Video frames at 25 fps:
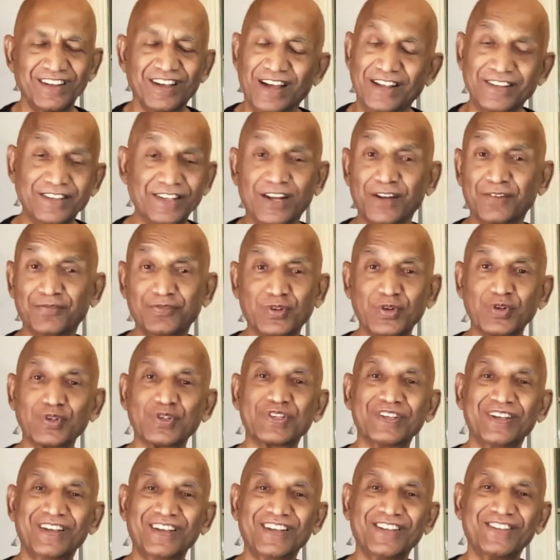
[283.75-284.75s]
And then of
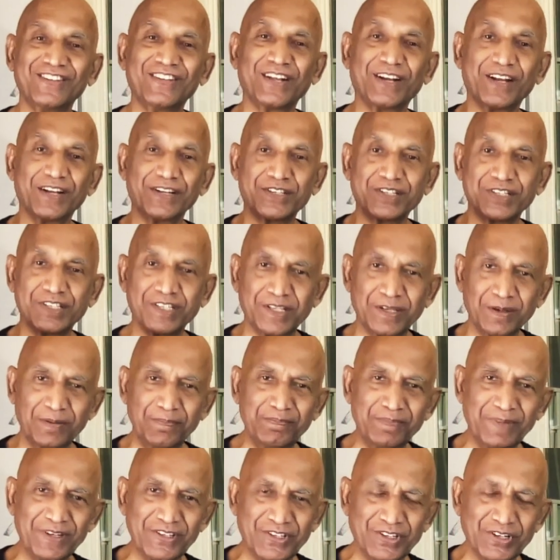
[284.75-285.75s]
course, There are
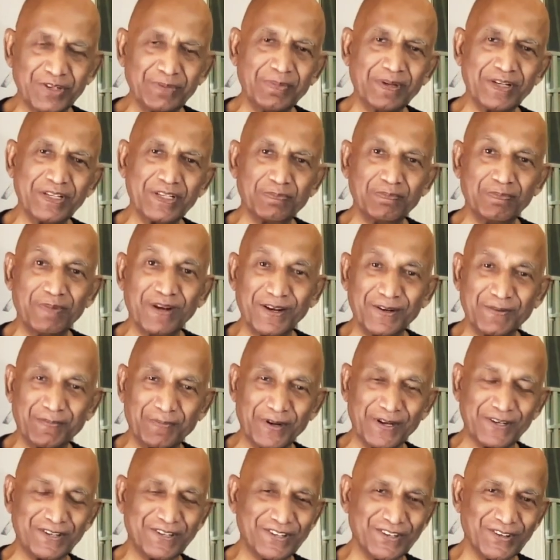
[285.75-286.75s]
sub-measurements, blood
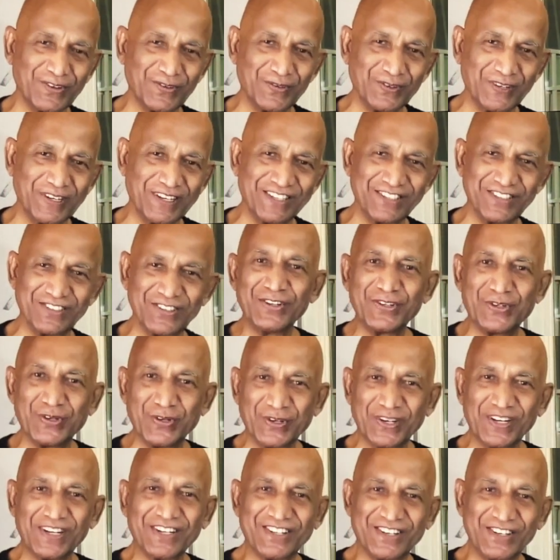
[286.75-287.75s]
pressure-wise,
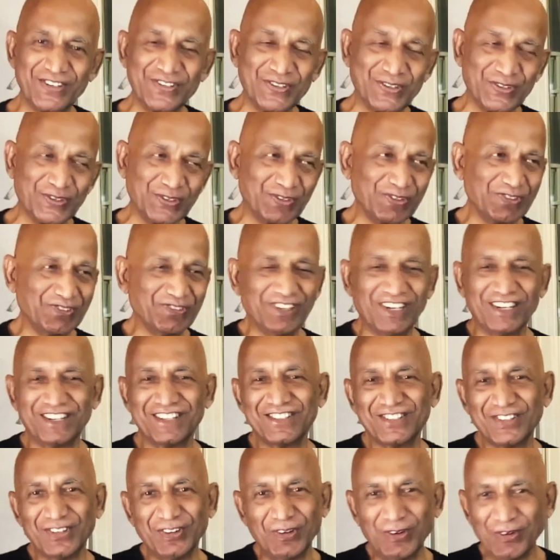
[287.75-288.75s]
sugar
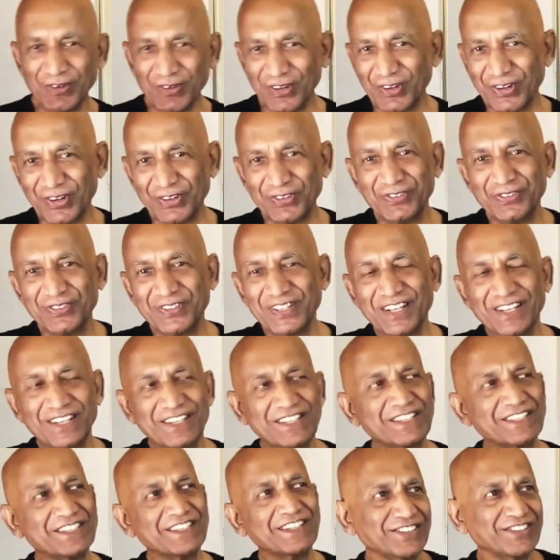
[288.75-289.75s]
control-wise, a whole lot of
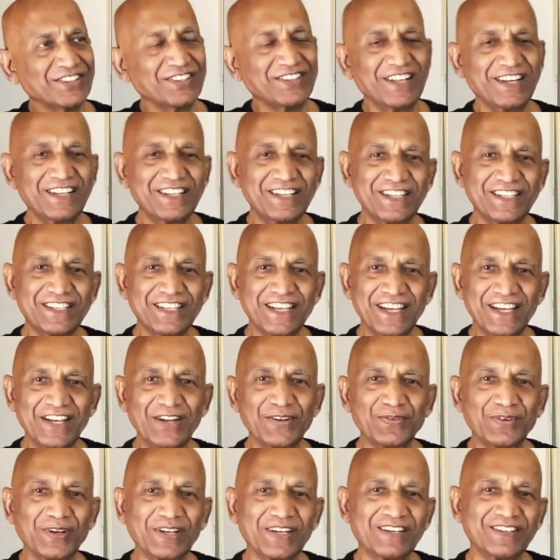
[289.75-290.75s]
things. So there is a
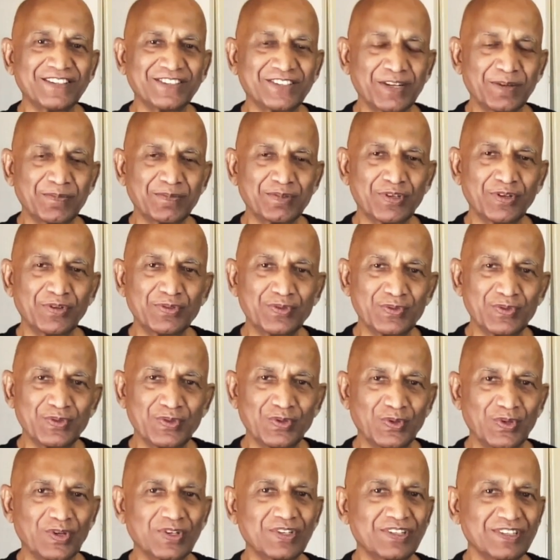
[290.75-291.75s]
second one in terms of
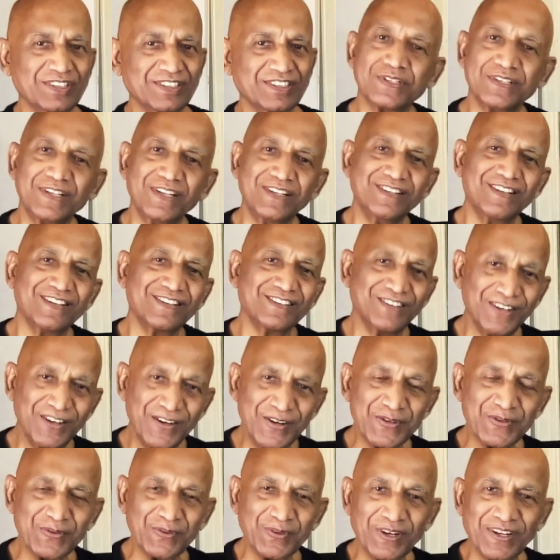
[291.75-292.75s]
quantity. Then the
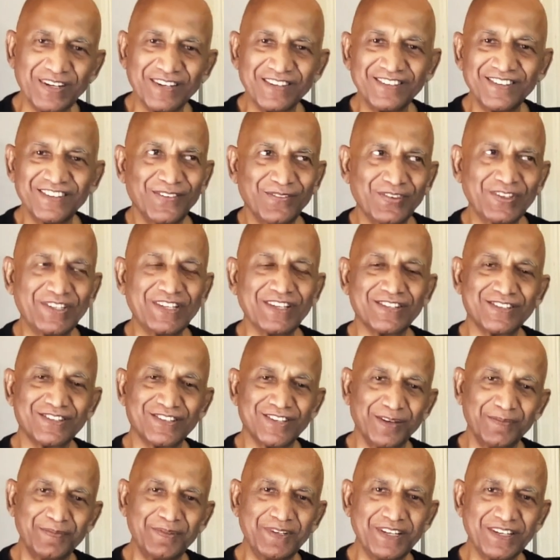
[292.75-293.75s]
third one, which is
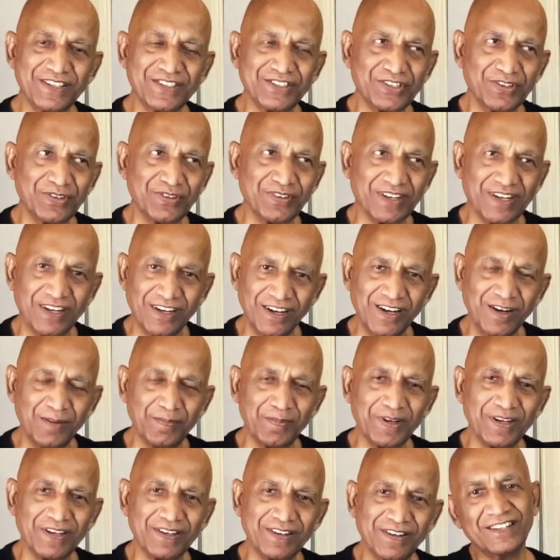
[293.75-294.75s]
subjective a little
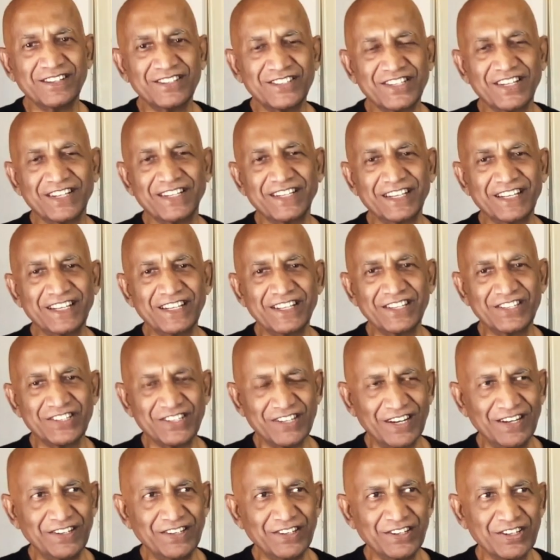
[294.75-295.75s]
bit, set against
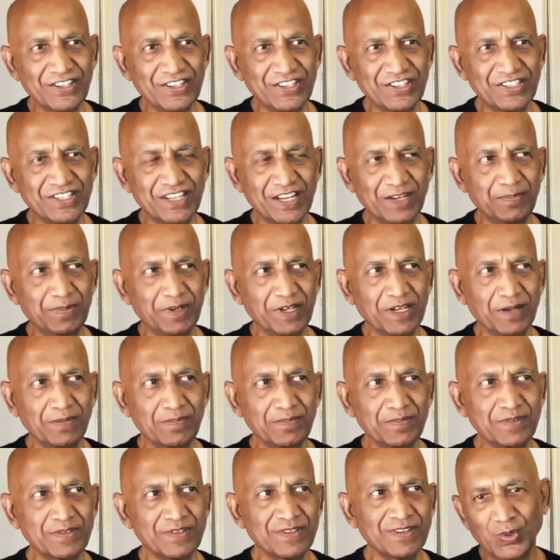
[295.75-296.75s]
standards, that
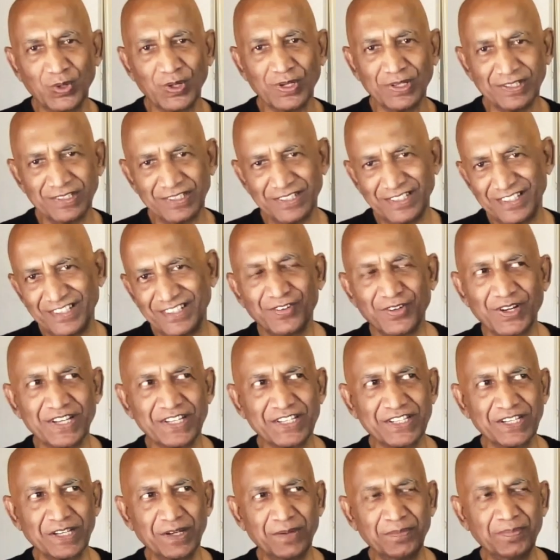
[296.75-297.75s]
becomes quality. For
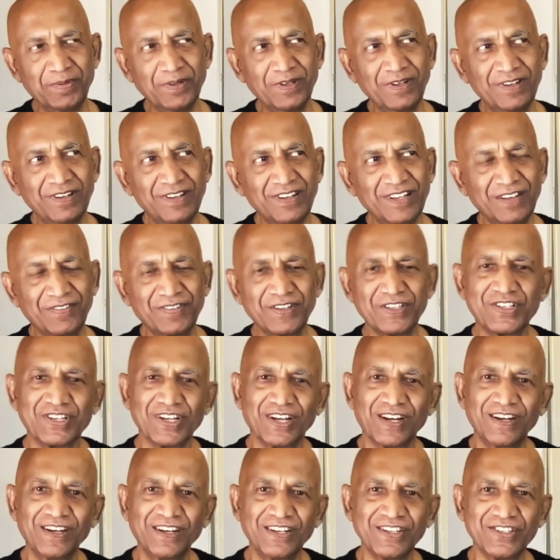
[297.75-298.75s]
example, if a
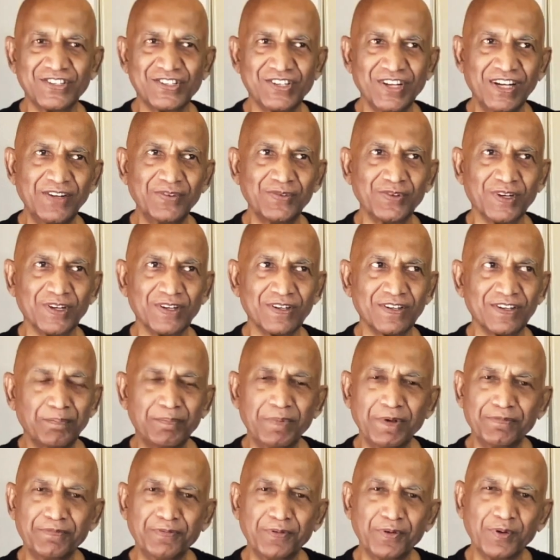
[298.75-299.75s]
child is delivered
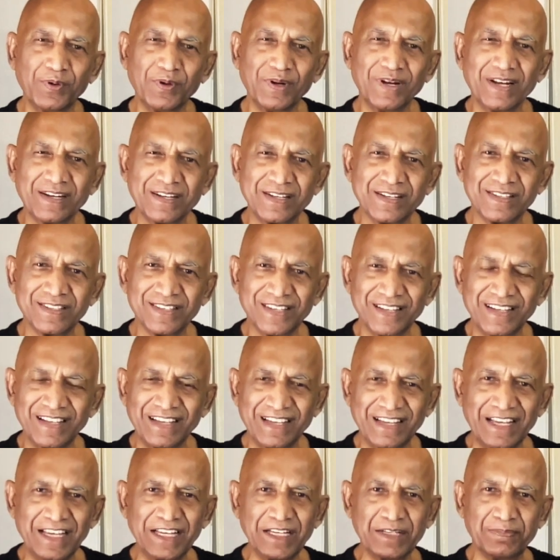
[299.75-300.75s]
before, let us say,
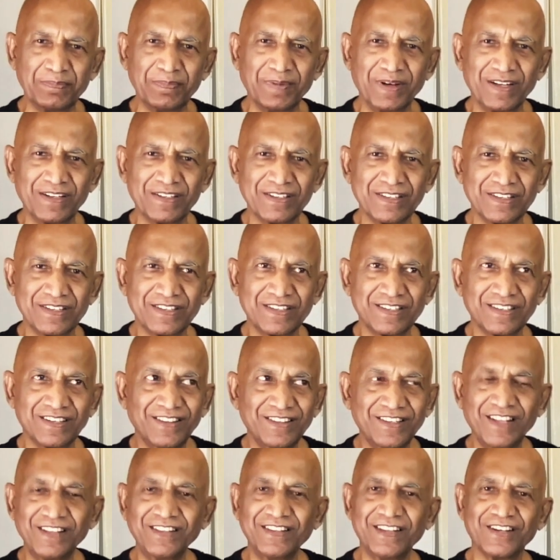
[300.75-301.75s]
8 months,
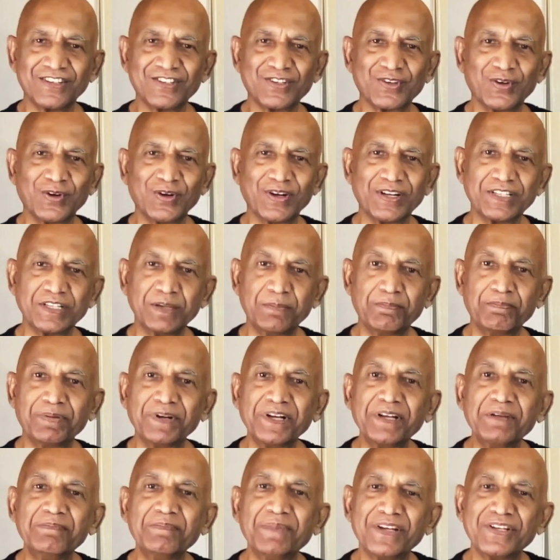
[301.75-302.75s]
then that's called as a
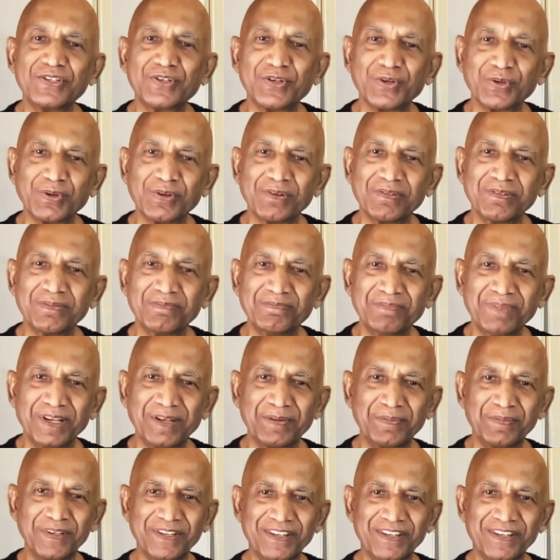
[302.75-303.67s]
premature baby.